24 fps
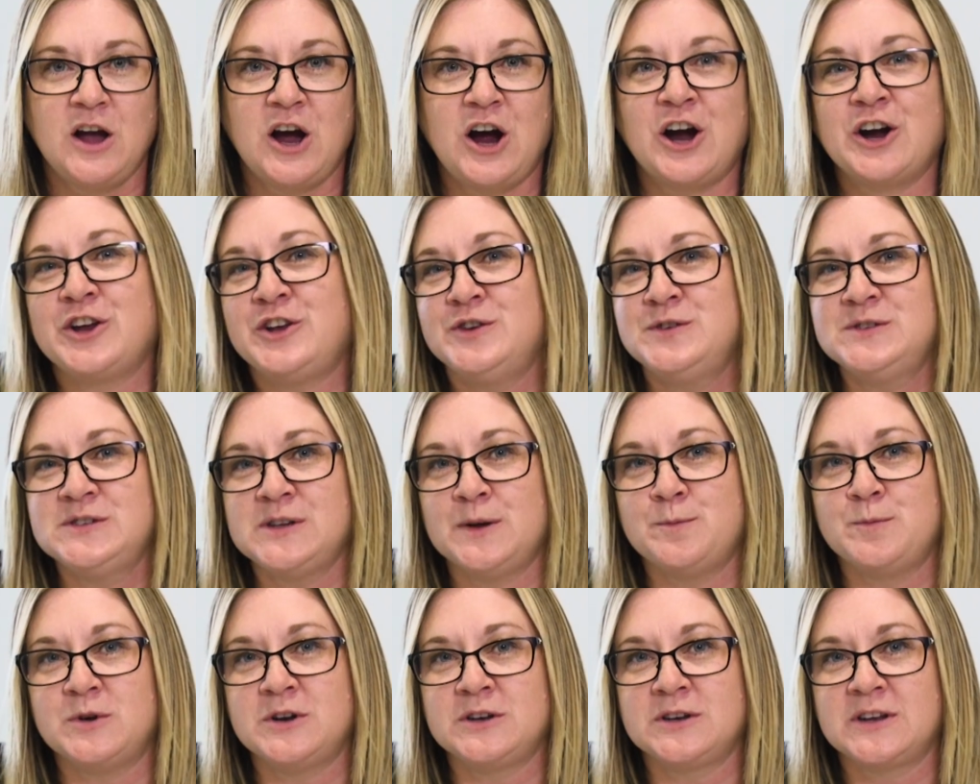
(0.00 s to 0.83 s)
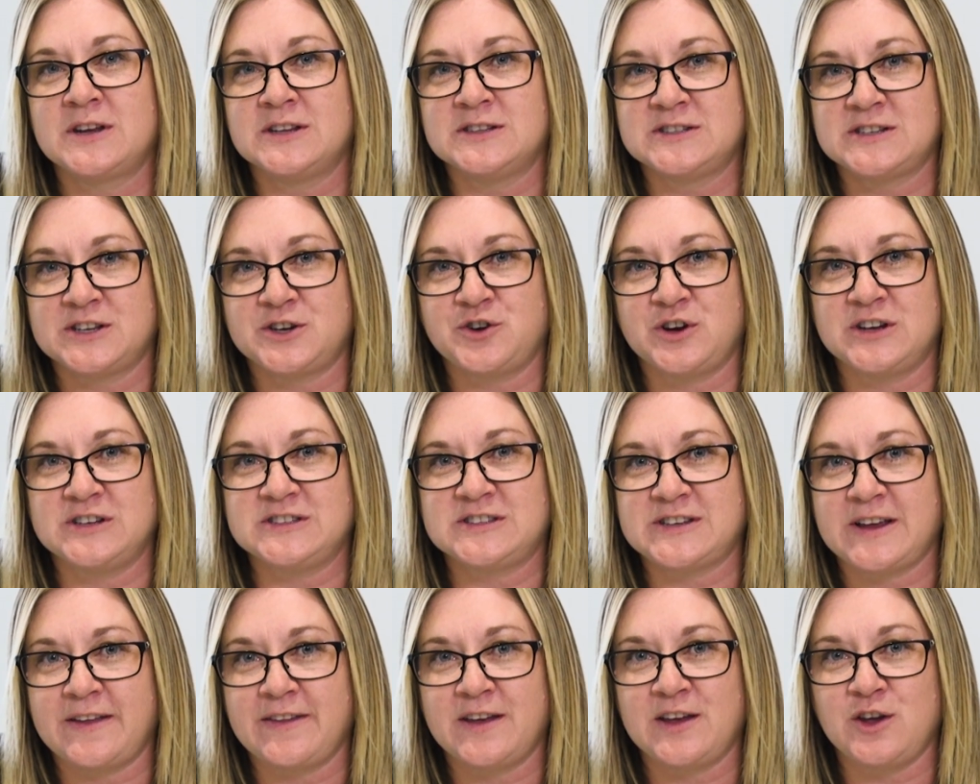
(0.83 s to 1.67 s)
Are you someone considering
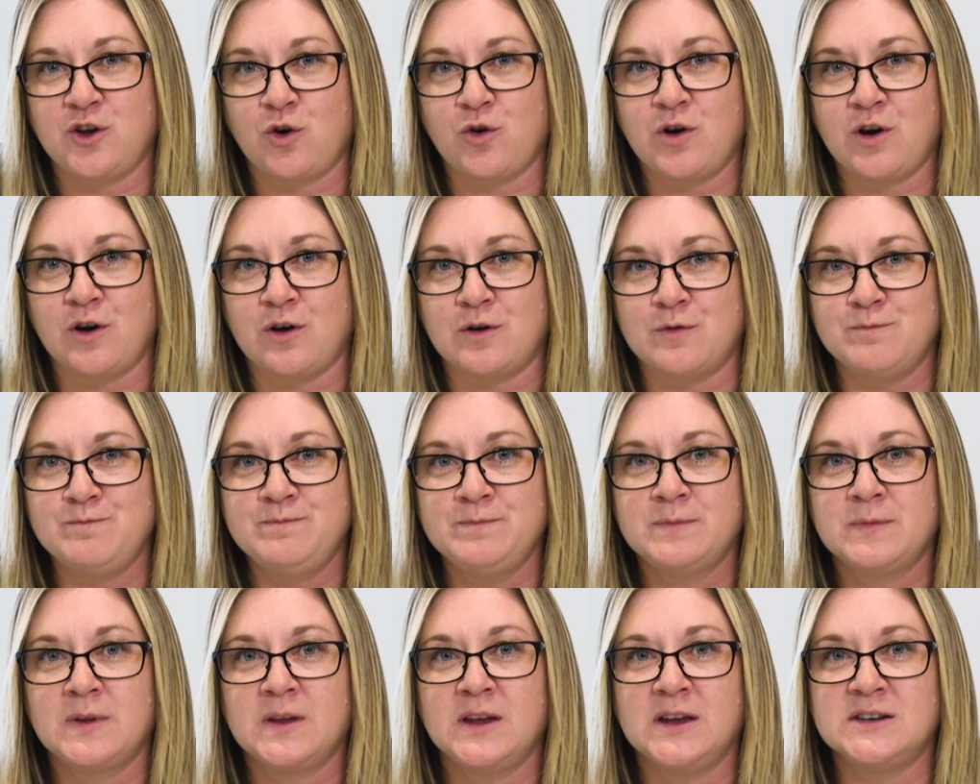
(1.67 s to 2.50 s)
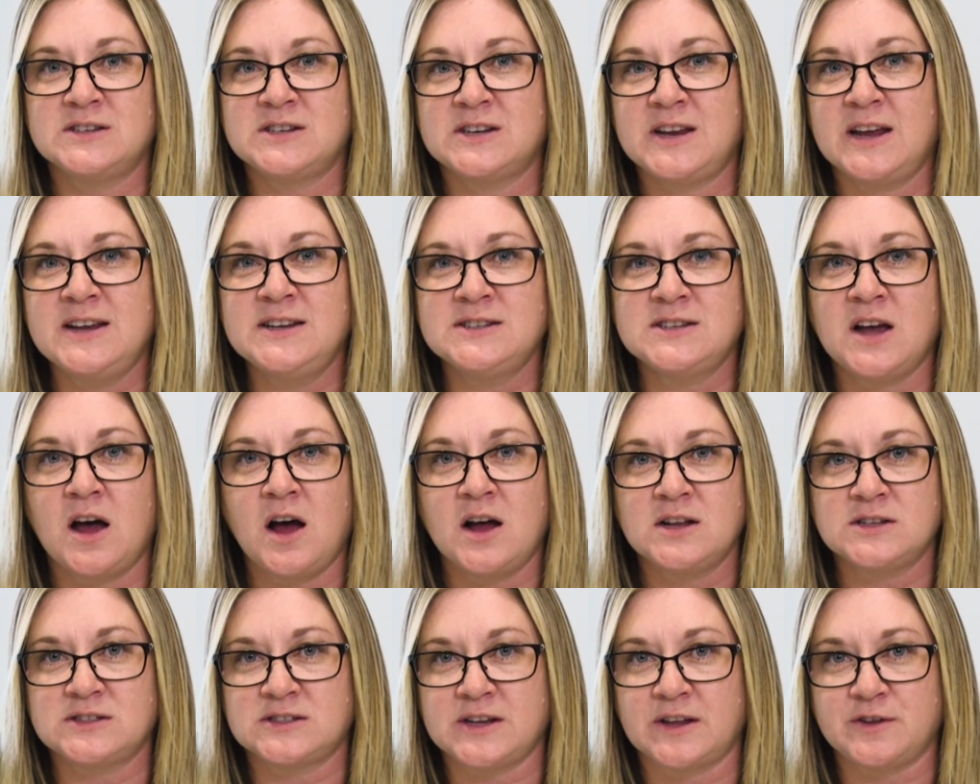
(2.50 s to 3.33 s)
selling your home? In today's
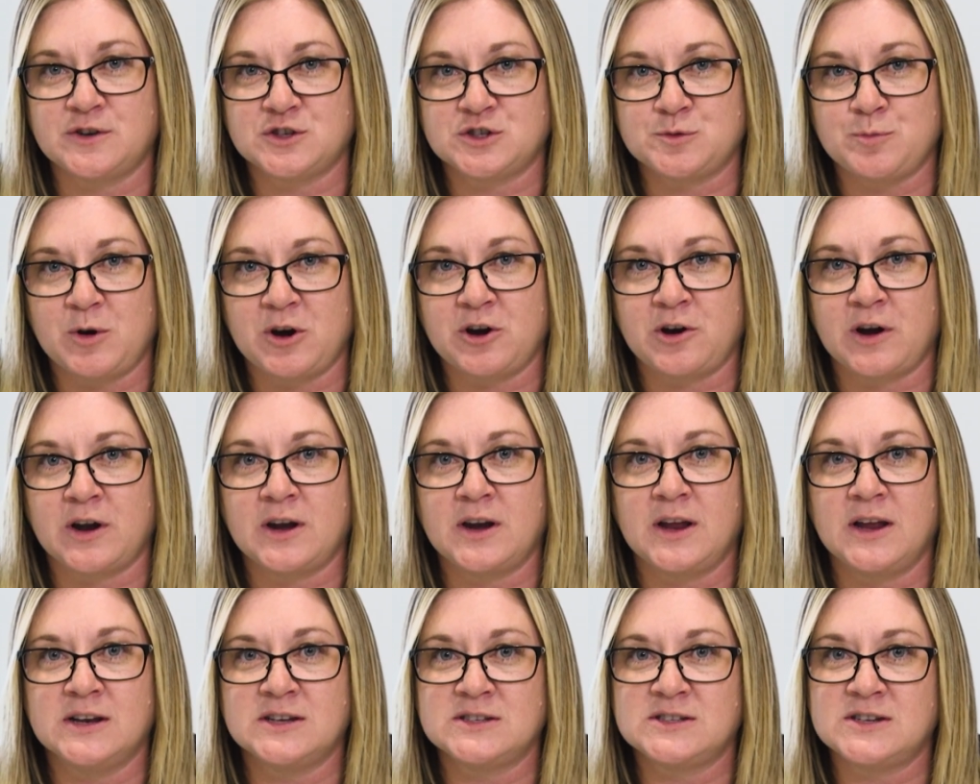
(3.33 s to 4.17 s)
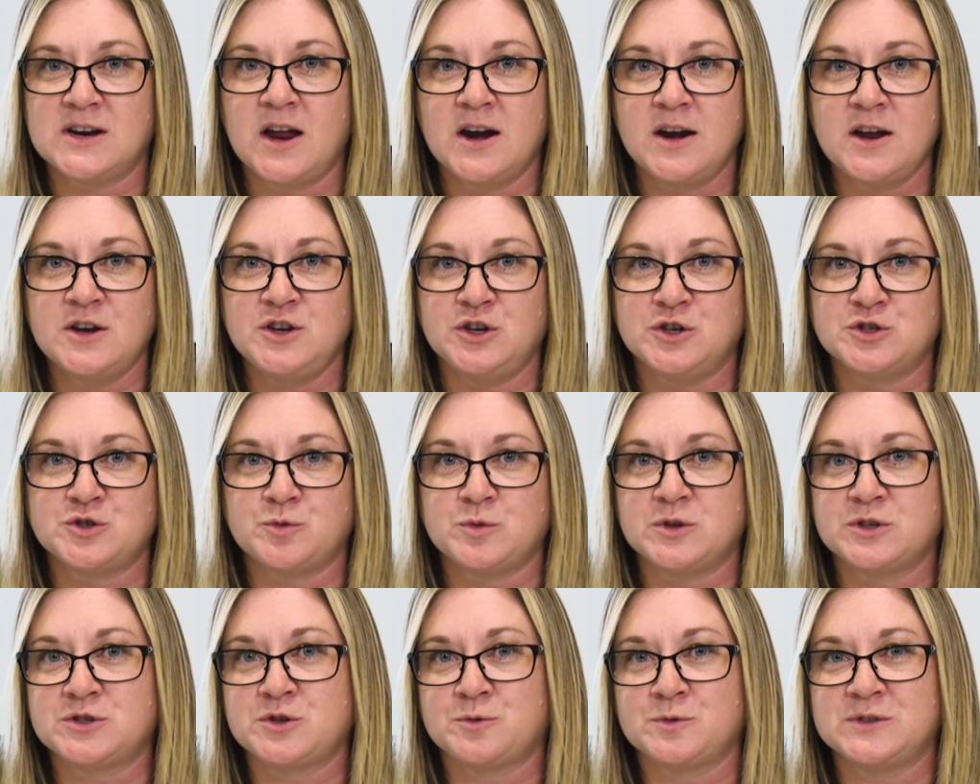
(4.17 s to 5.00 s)
hot seller's market, it is not
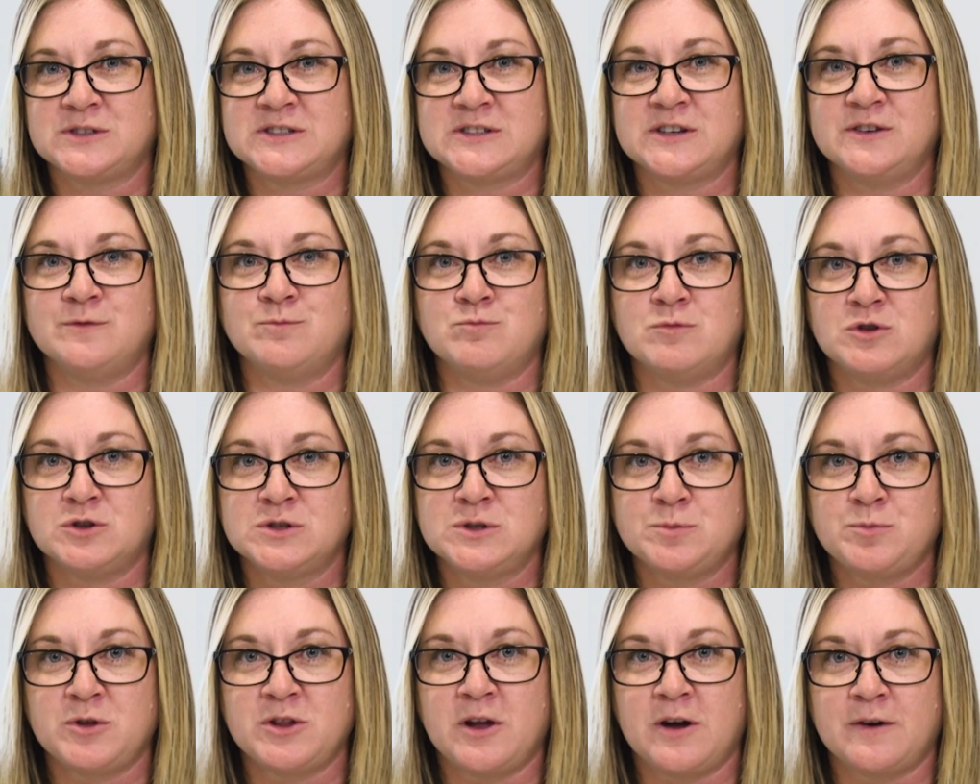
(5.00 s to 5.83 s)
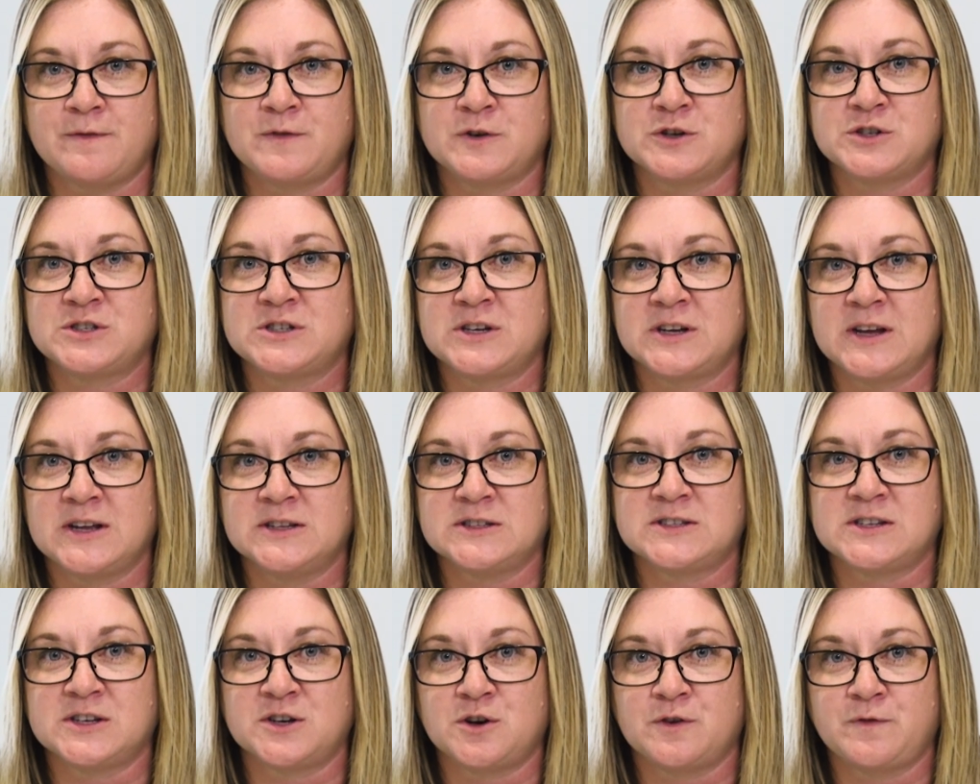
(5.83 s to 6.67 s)
unusual to receive multiple offers to
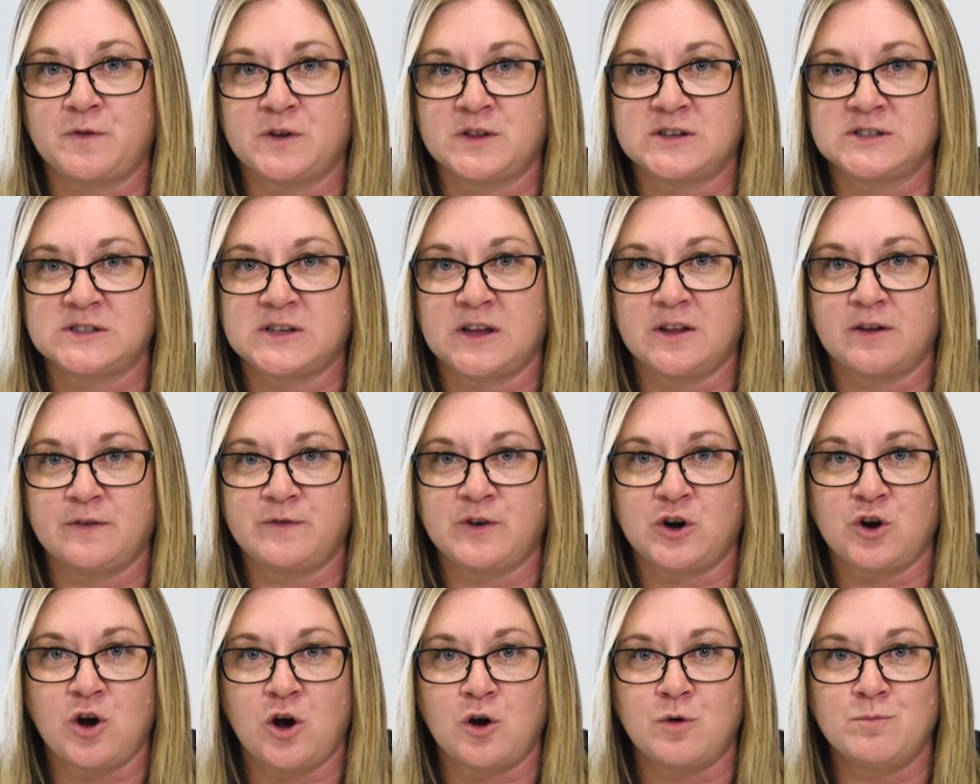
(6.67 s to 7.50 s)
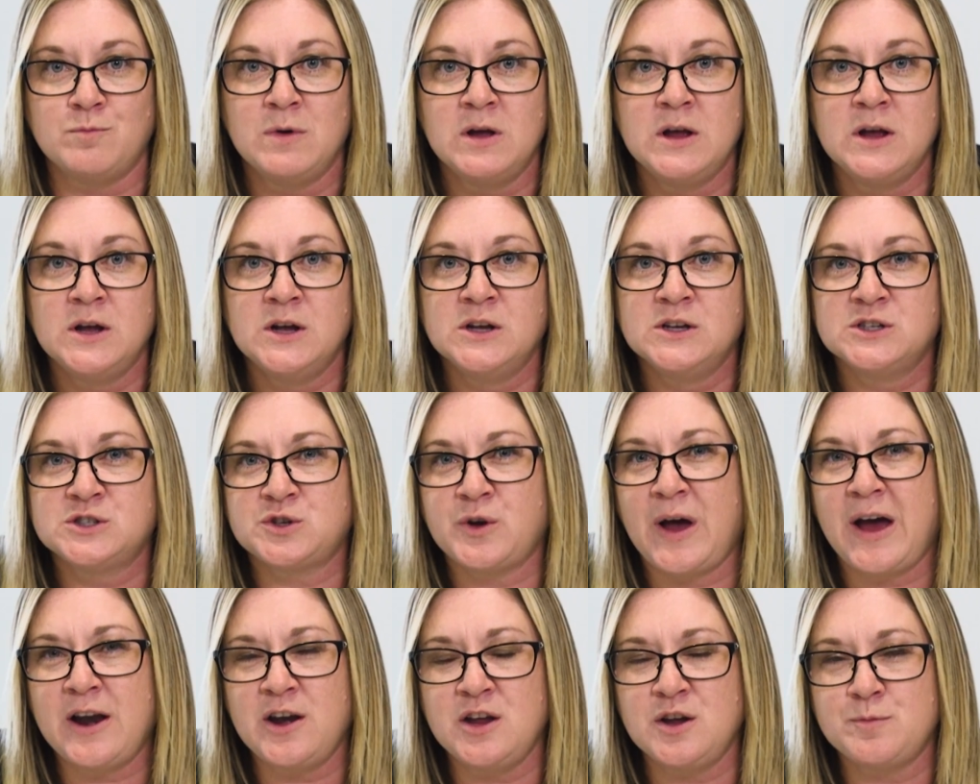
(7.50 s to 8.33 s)
consider for the sale of your home.
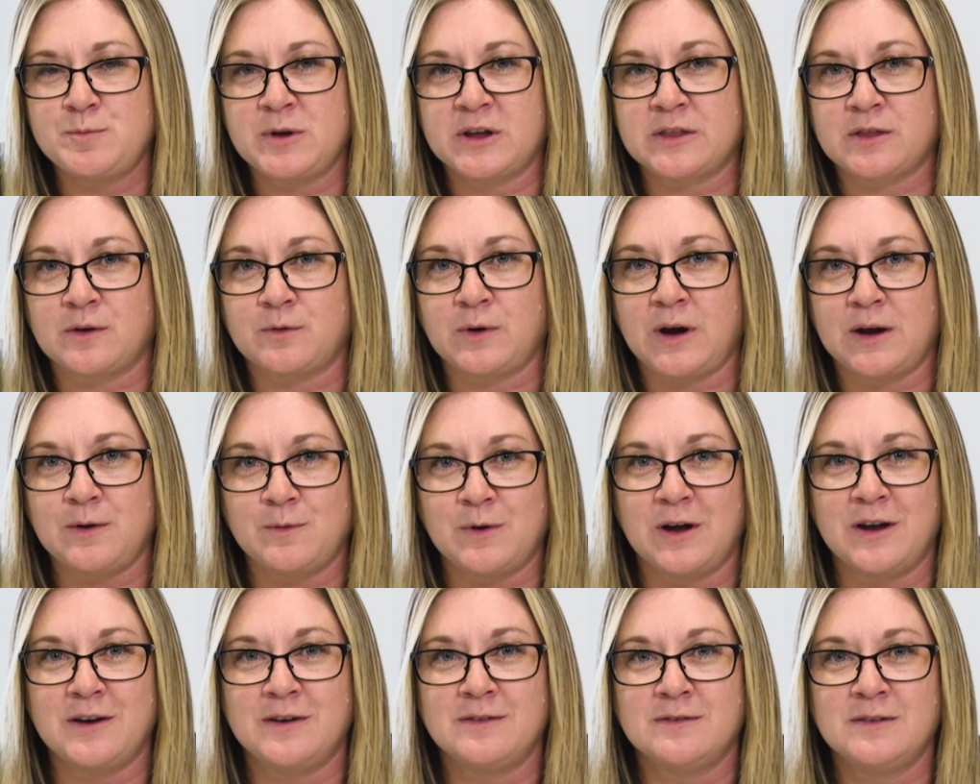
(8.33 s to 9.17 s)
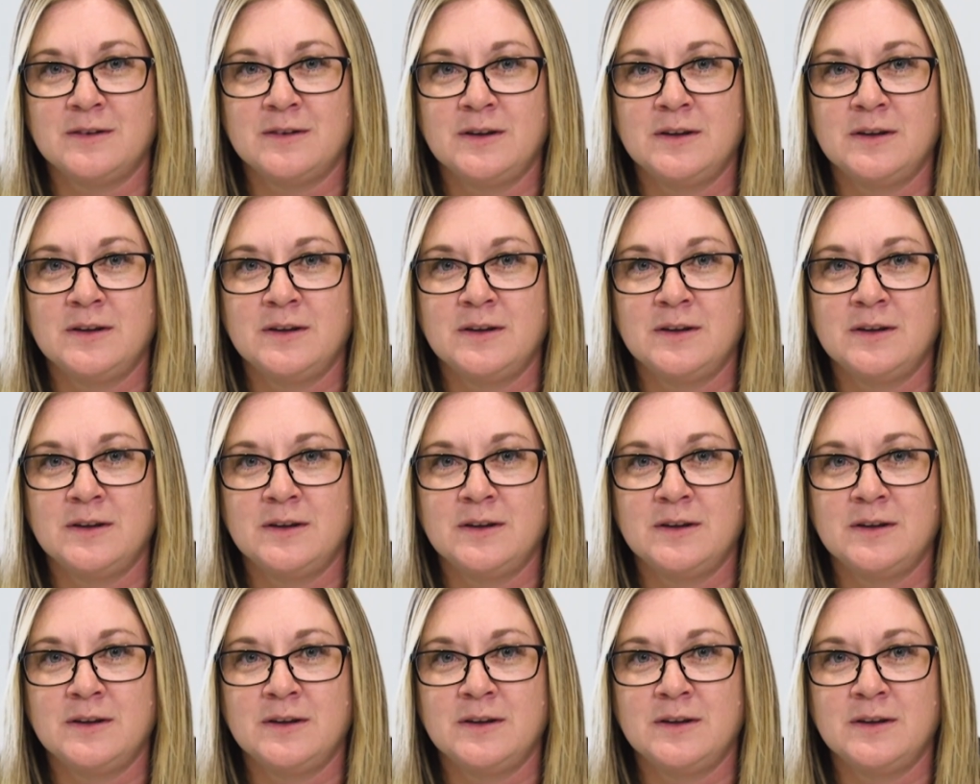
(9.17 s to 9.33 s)
So how do you pick the right one?